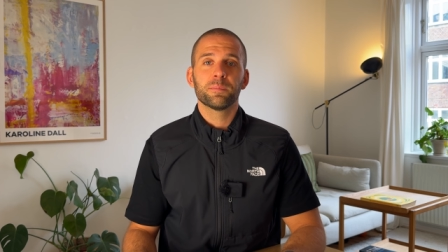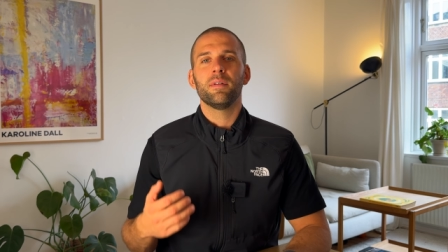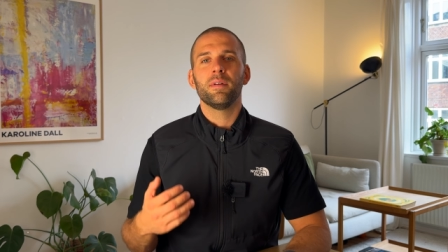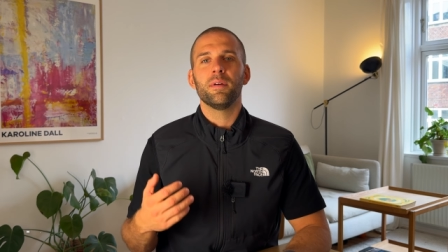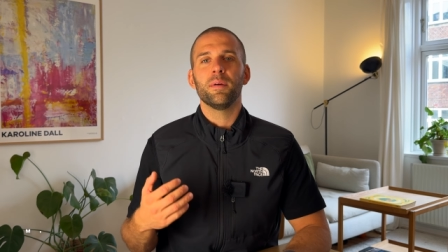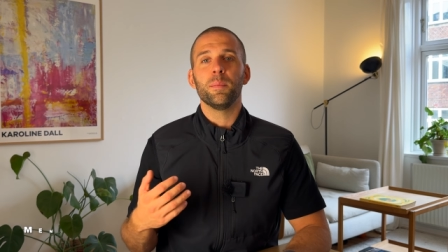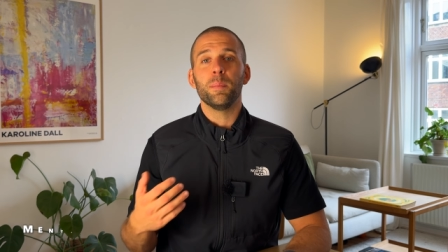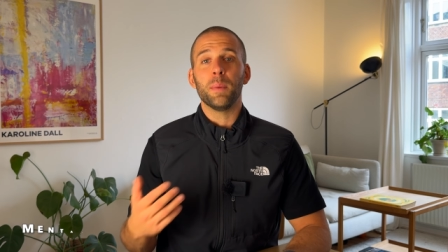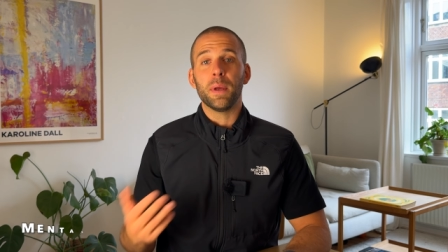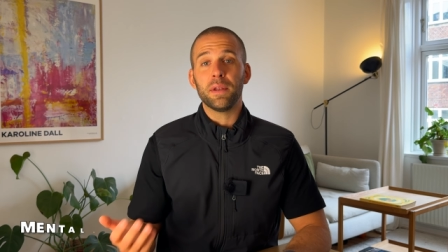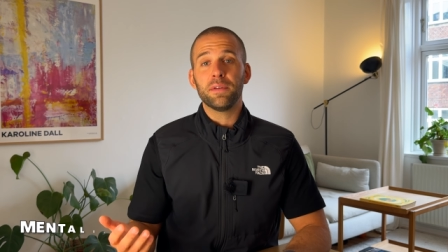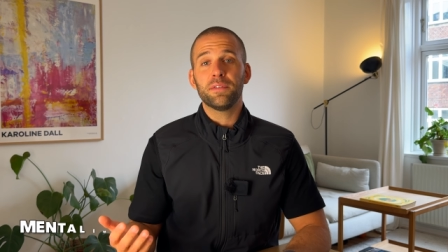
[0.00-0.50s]

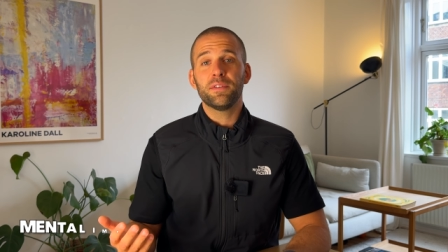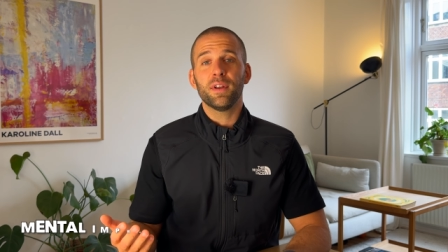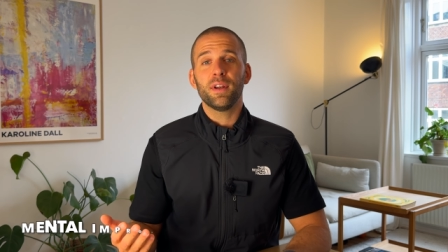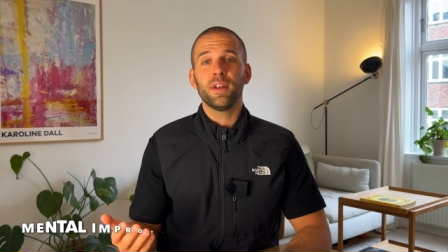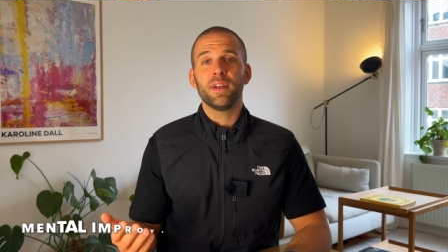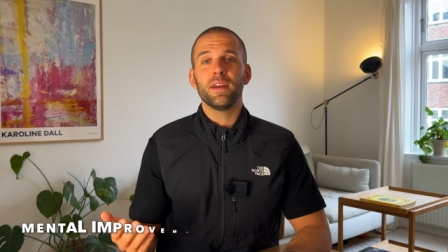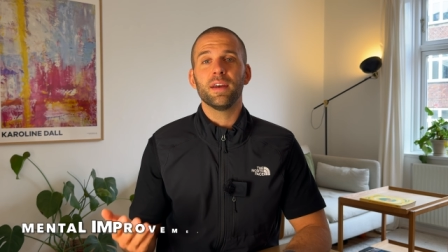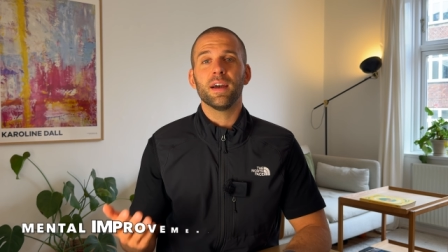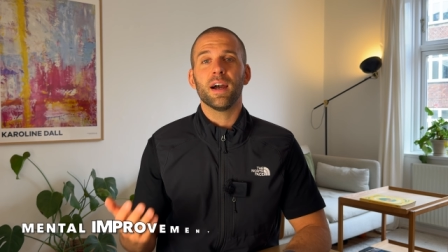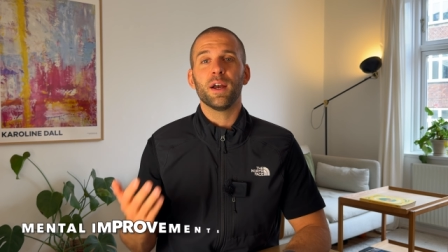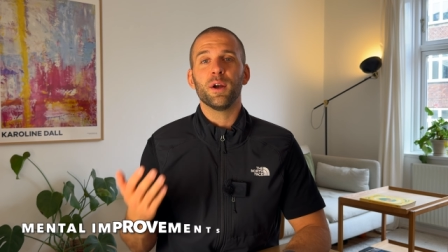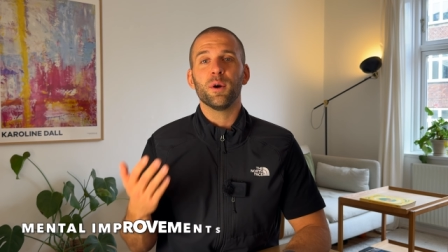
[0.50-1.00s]

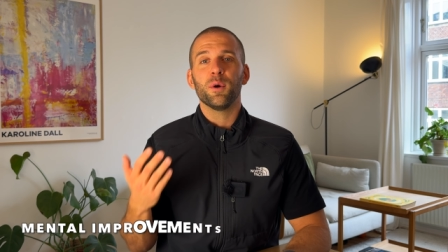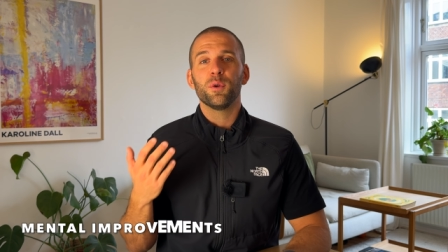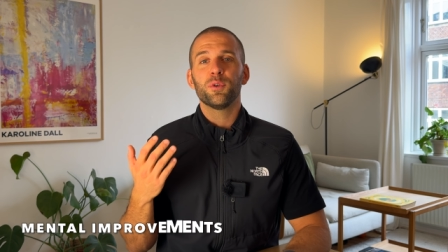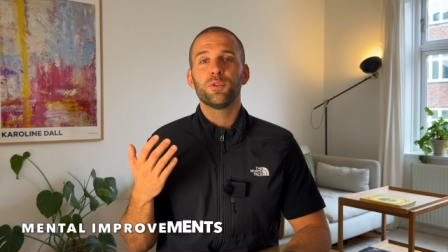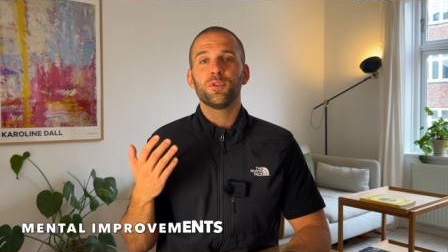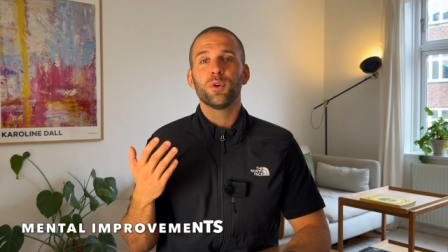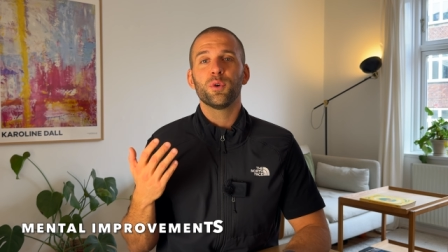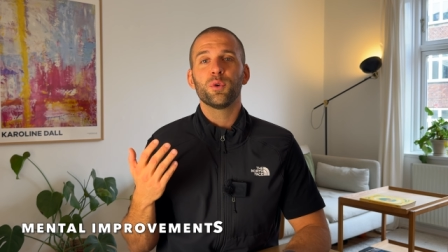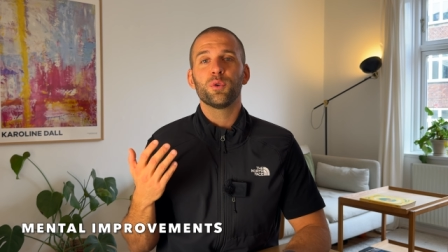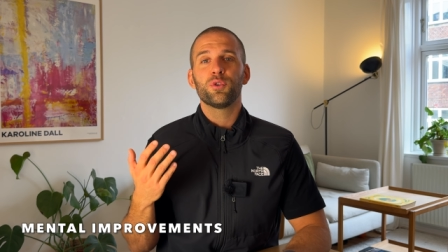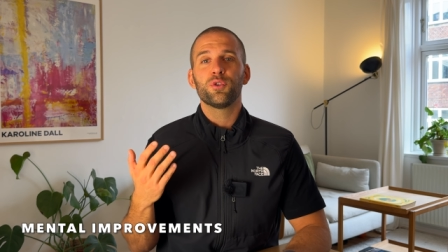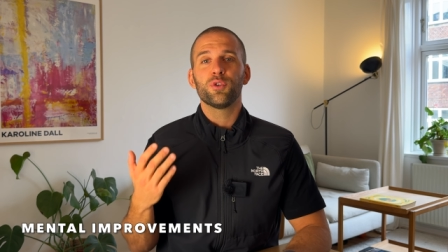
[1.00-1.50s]
Mentally, I
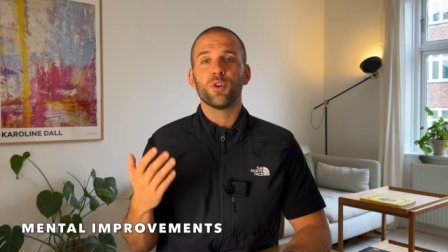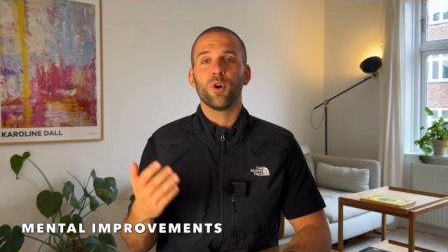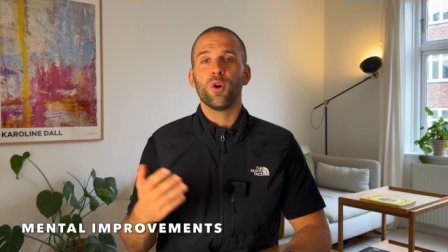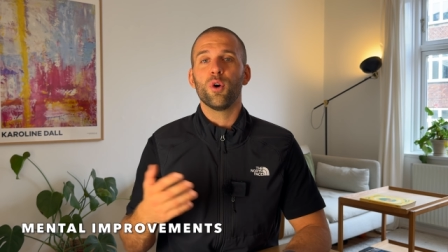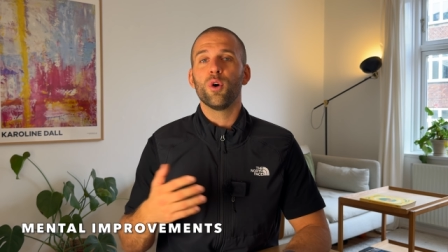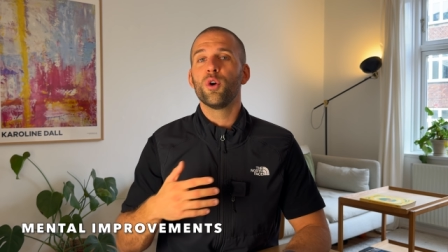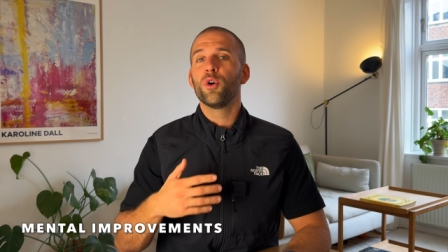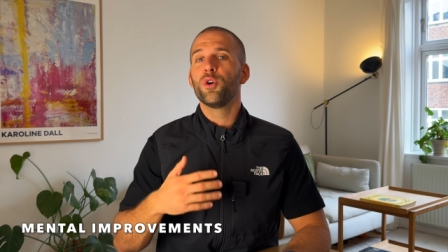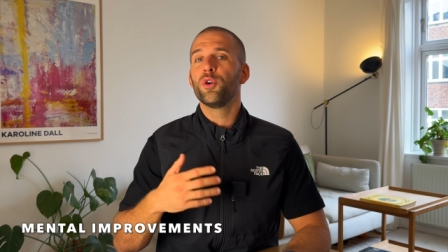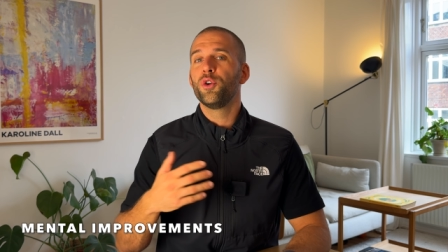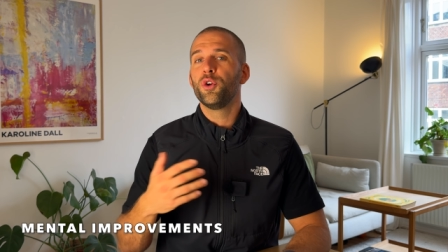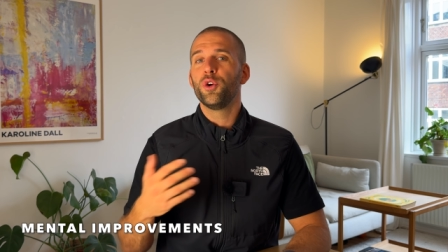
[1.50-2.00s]
also
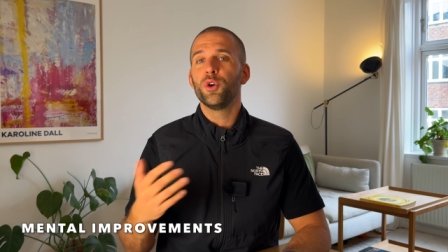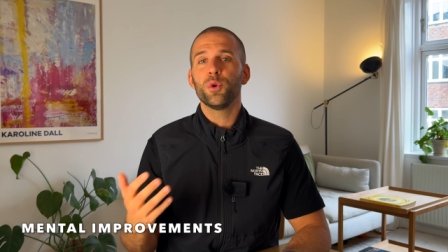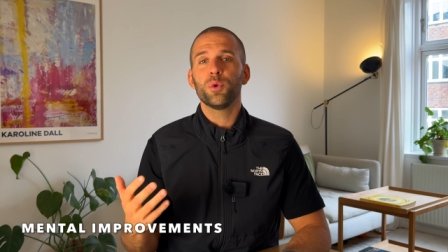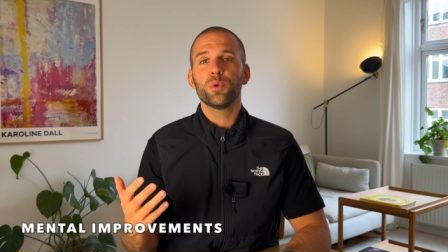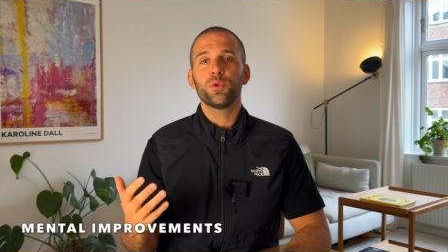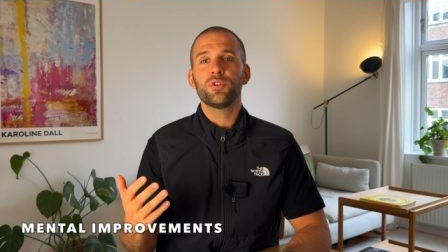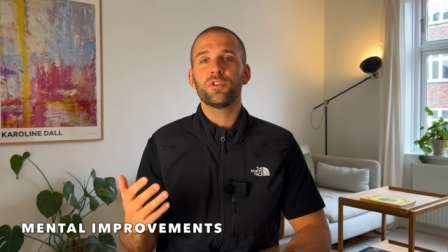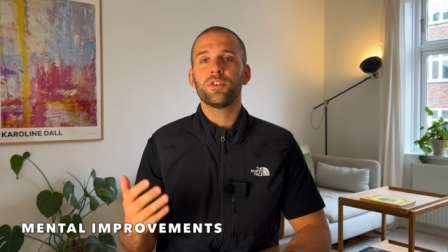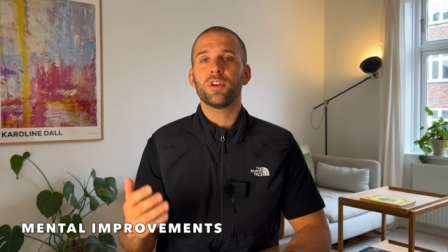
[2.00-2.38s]
saw huge